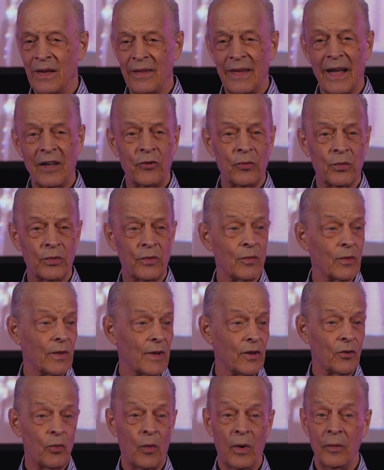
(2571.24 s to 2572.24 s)
that's,
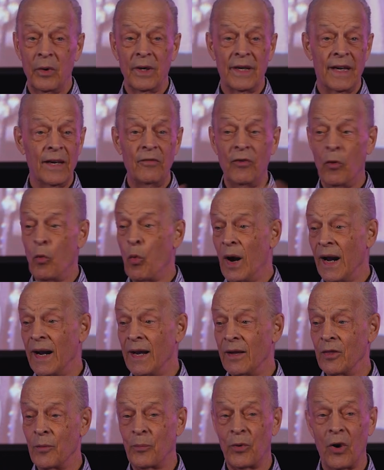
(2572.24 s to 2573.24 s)
that's why we give
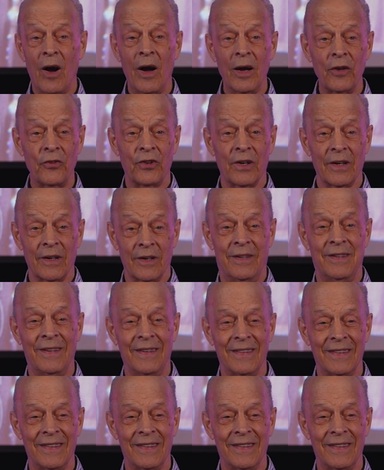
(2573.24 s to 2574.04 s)
away the prizing